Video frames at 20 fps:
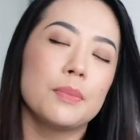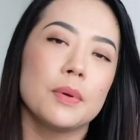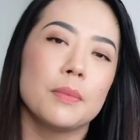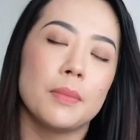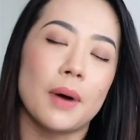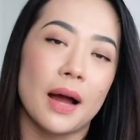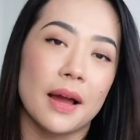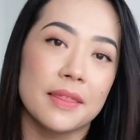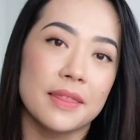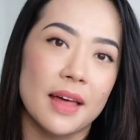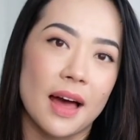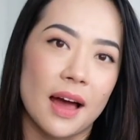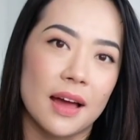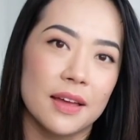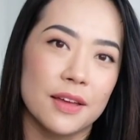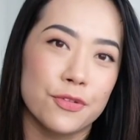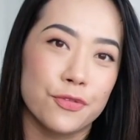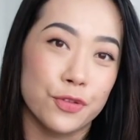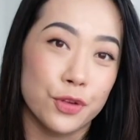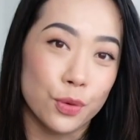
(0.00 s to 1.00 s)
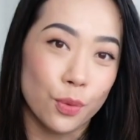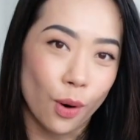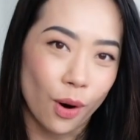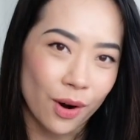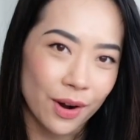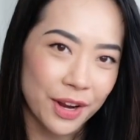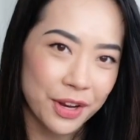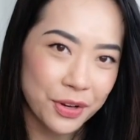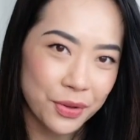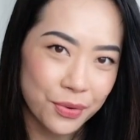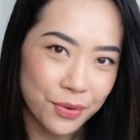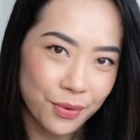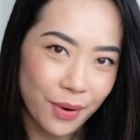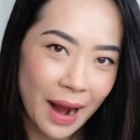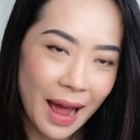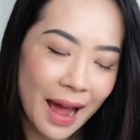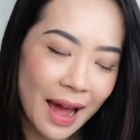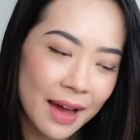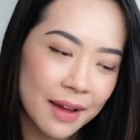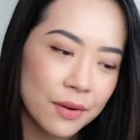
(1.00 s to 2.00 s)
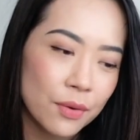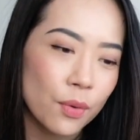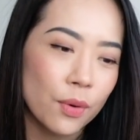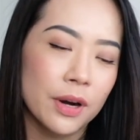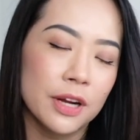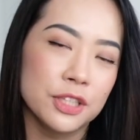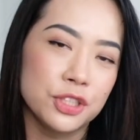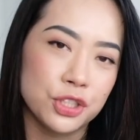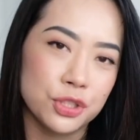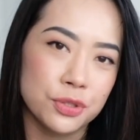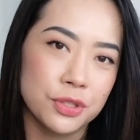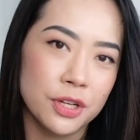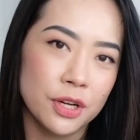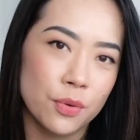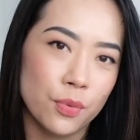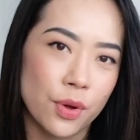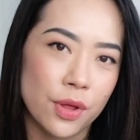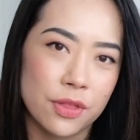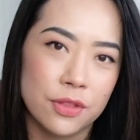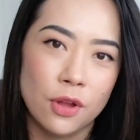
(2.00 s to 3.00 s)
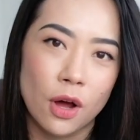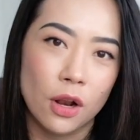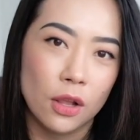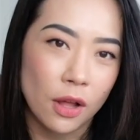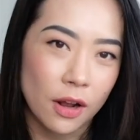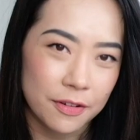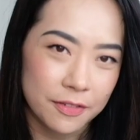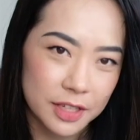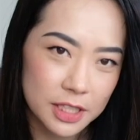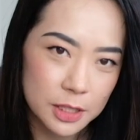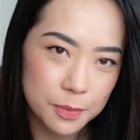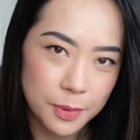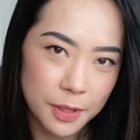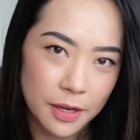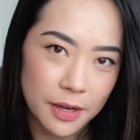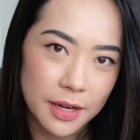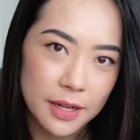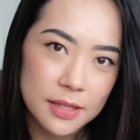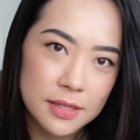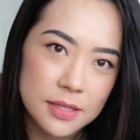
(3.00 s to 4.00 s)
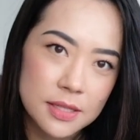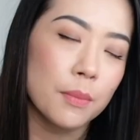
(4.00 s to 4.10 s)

in mind that if you are a new grad or a junior with not a lot of experience,